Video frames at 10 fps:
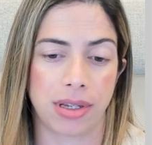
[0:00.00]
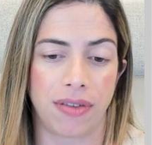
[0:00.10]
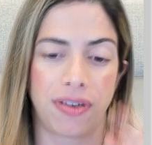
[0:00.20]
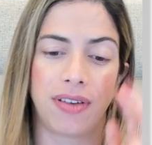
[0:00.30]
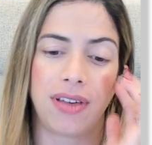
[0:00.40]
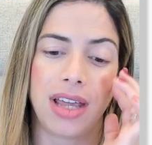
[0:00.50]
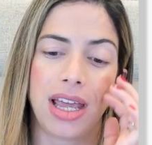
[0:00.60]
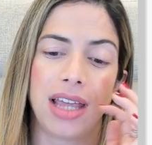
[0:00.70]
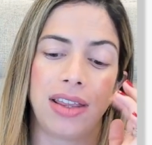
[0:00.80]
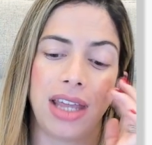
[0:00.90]
of
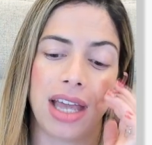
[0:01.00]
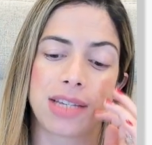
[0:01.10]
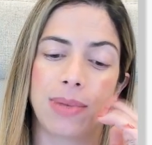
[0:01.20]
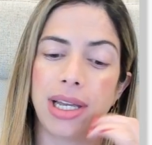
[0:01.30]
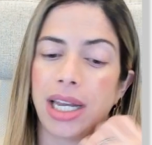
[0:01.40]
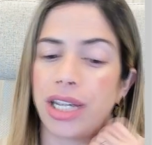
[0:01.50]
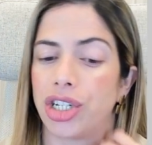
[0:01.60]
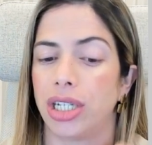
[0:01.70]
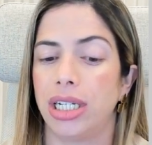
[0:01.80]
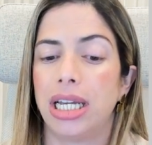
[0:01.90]
the
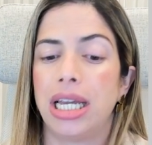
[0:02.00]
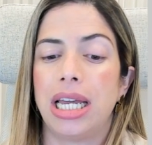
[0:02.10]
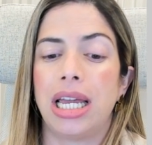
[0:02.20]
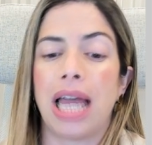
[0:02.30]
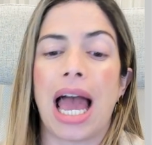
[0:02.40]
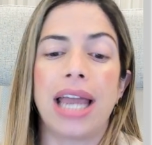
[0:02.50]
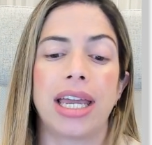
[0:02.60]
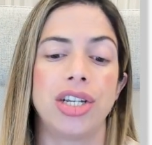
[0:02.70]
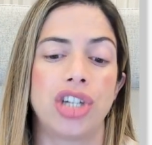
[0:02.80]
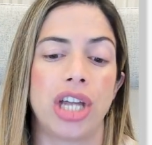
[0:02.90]
explanation. I
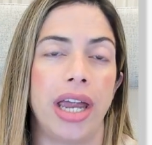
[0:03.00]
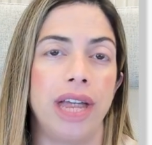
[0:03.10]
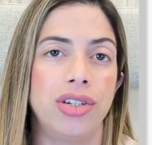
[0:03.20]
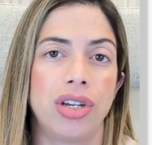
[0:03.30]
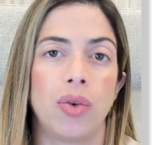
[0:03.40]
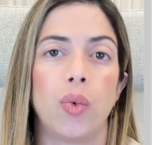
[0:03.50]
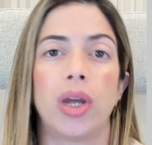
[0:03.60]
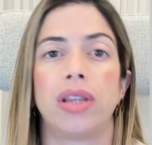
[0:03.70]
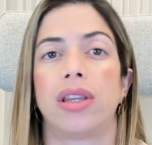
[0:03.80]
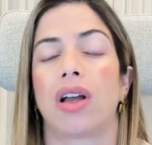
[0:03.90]
can change
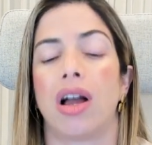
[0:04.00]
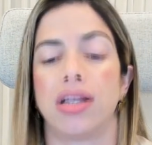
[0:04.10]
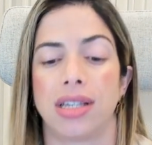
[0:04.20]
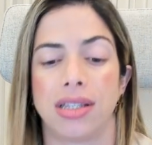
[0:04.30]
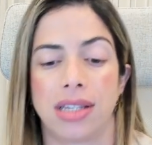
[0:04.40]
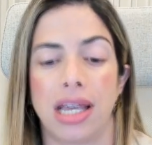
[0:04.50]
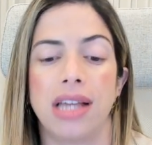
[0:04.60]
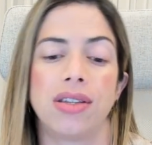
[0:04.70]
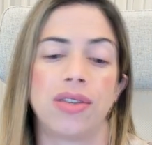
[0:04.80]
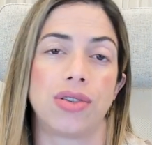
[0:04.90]
what the content
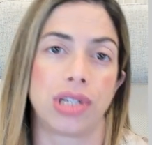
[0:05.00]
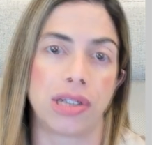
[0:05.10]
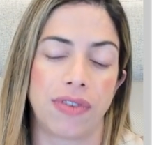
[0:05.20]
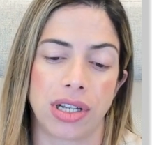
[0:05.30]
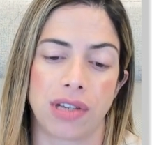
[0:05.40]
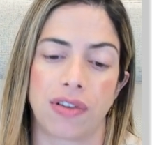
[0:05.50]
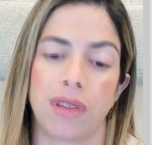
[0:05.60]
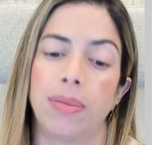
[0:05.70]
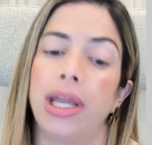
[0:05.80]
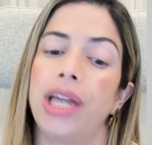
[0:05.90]
says on certificates of
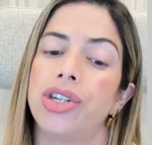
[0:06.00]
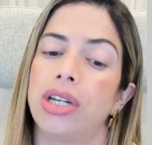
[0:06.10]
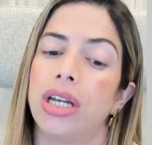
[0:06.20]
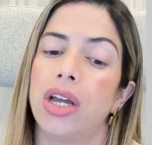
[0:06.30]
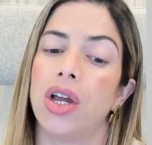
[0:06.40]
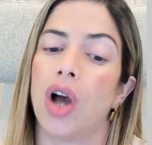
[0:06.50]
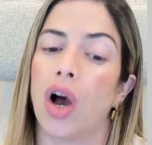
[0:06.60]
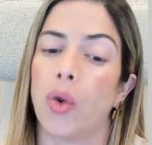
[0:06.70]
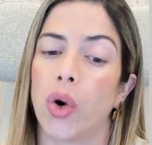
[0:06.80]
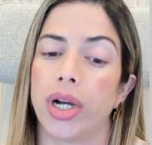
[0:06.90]
completion,
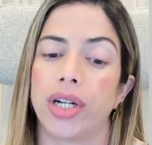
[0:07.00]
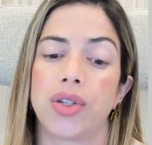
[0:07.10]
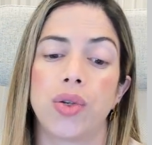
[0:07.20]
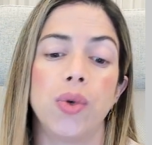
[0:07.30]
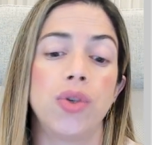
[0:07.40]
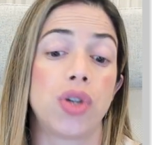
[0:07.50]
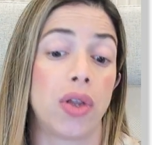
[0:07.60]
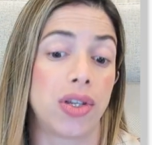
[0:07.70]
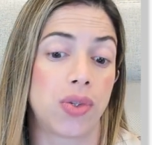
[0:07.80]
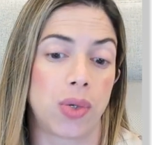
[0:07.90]
awarded to, show
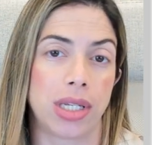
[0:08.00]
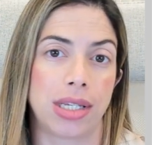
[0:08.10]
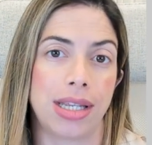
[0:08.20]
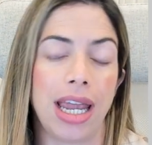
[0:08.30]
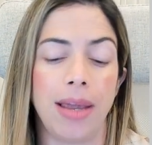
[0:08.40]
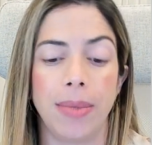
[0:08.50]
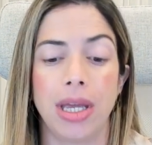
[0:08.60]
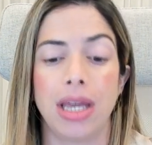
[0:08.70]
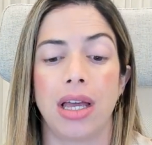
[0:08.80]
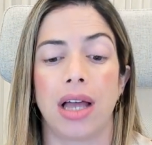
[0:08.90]
the student's name,
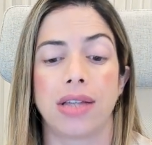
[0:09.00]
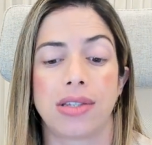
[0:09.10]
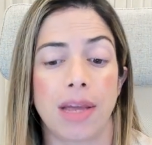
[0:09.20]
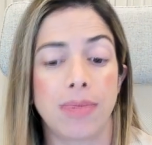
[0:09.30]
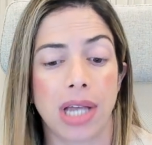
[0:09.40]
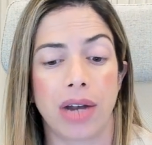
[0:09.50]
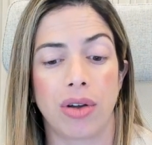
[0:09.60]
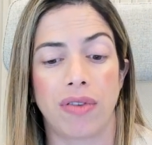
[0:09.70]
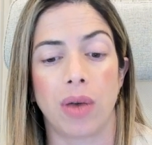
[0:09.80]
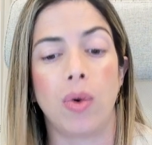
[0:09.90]
a subtitle
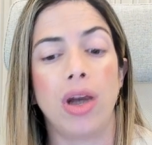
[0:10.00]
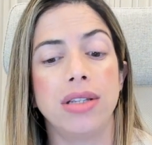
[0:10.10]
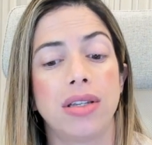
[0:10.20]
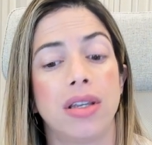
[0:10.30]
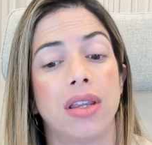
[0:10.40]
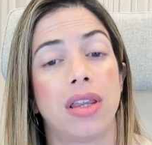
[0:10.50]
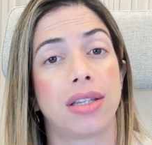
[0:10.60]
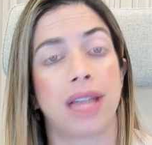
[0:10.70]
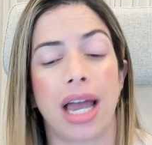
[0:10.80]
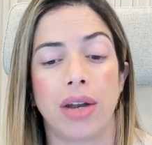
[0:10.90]
if I want, the
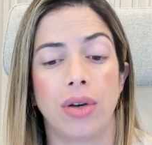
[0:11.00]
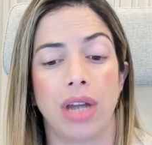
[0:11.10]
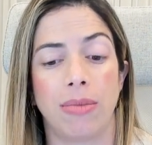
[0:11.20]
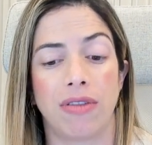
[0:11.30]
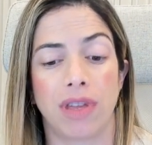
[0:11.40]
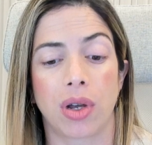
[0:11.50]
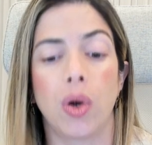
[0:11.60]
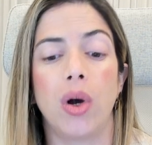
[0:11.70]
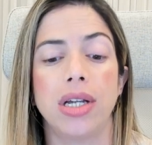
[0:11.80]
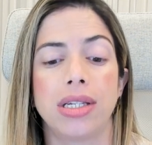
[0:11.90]
title name of the
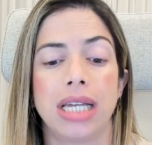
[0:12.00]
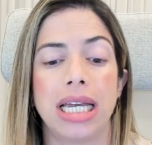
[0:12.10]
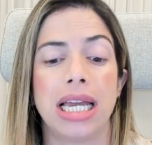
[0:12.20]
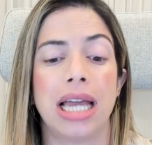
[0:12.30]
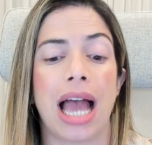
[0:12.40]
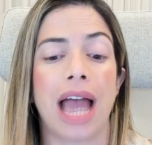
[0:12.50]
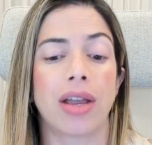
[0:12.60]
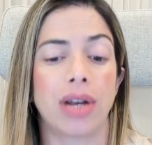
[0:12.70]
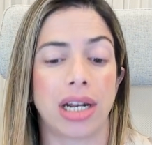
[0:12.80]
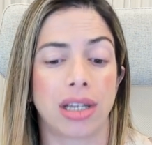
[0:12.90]
course. I
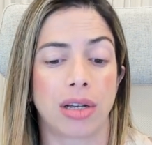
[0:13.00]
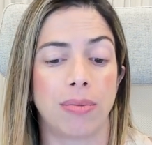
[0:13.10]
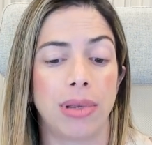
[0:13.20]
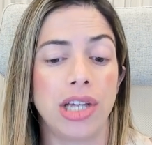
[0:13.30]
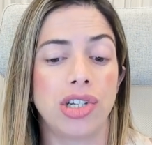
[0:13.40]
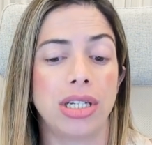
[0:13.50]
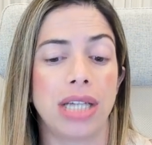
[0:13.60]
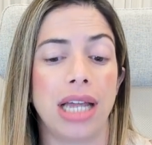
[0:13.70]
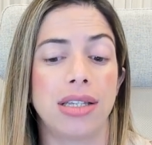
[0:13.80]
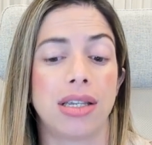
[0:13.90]
could add the completion
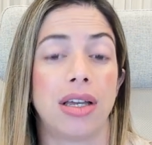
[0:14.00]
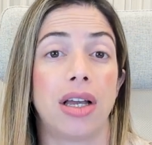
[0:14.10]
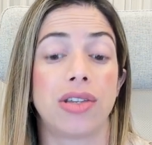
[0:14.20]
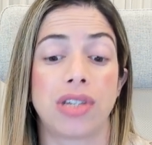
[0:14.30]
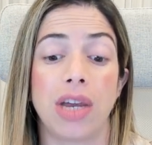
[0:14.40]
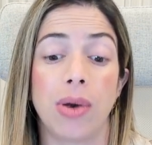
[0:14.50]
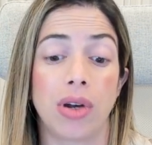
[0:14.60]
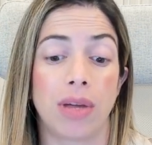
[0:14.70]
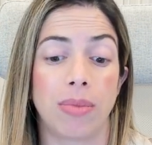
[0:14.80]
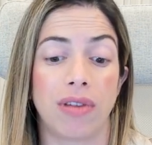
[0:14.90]
date, a serial
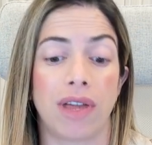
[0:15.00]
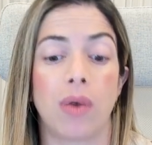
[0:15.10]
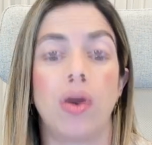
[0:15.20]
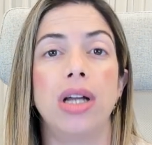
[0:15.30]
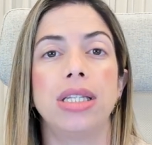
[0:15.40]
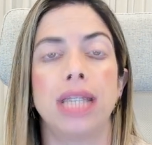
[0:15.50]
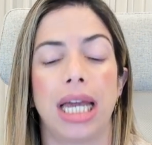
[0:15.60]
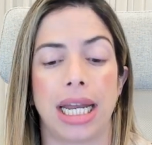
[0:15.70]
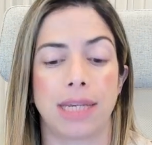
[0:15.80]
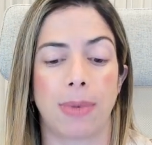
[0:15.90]
number if I want,
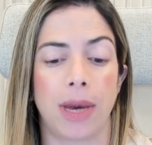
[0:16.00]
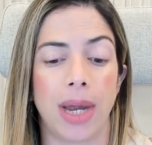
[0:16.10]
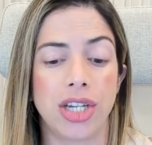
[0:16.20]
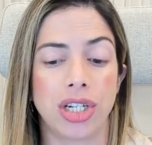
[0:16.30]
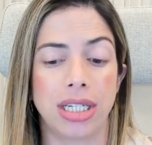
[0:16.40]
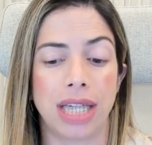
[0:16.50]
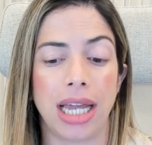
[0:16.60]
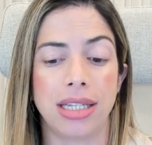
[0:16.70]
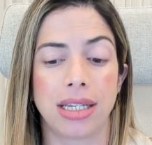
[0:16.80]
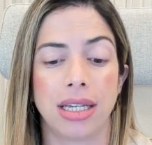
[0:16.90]
an expiration
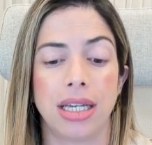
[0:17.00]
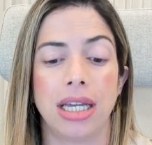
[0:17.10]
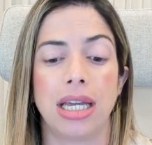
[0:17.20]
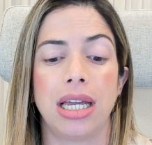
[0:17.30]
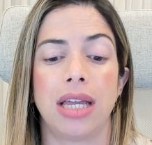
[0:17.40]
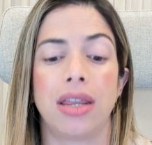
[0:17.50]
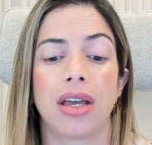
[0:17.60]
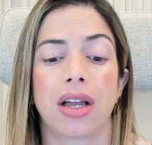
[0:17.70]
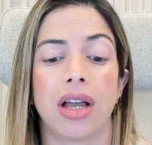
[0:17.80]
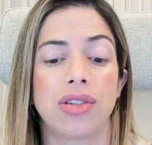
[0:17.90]
date, the
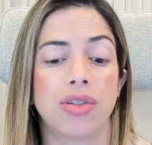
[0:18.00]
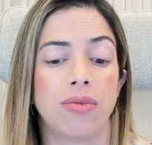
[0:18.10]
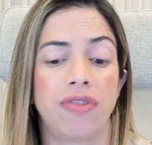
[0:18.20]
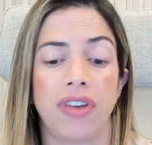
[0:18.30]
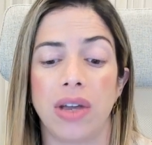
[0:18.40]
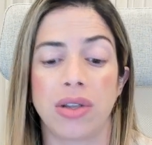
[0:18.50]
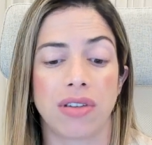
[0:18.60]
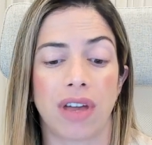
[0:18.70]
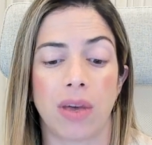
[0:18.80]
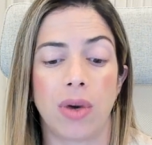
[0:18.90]
custom fields
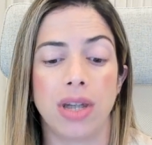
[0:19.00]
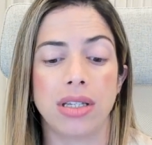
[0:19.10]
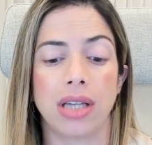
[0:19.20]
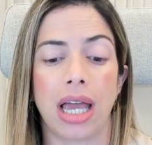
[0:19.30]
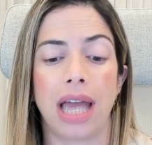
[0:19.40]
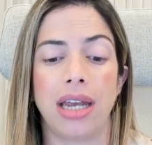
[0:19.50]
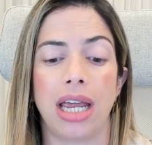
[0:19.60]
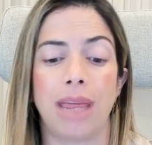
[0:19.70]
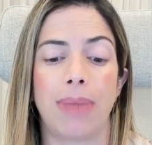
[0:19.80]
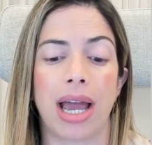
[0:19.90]
if I want, and
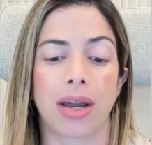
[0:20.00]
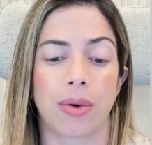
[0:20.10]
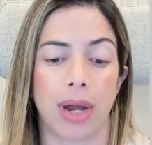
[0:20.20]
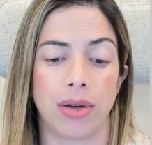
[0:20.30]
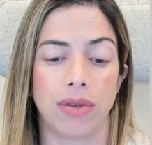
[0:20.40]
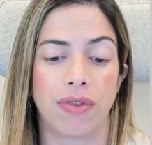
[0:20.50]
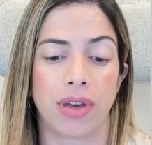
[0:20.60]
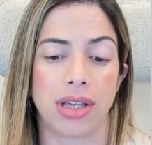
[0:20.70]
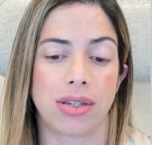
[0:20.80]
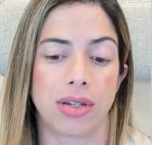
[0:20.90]
a background for
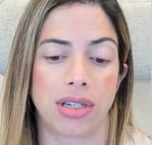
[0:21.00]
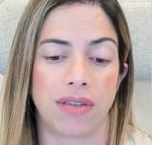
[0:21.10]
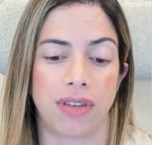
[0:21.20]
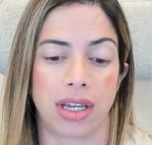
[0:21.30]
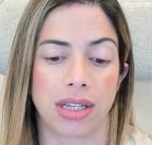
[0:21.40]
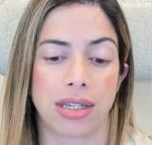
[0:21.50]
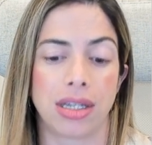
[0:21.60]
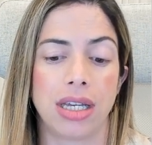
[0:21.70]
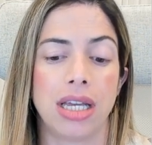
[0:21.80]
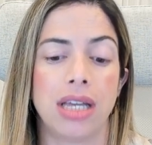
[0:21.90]
the certificate.
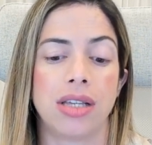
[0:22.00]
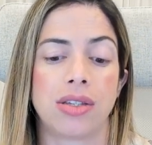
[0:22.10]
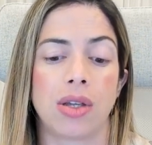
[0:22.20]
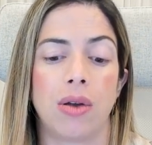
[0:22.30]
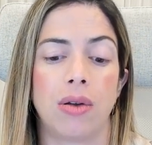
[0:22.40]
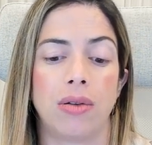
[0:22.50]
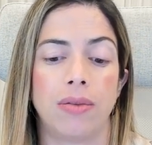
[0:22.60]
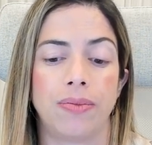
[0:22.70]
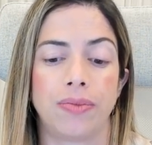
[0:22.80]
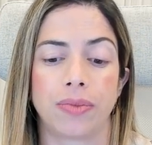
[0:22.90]
So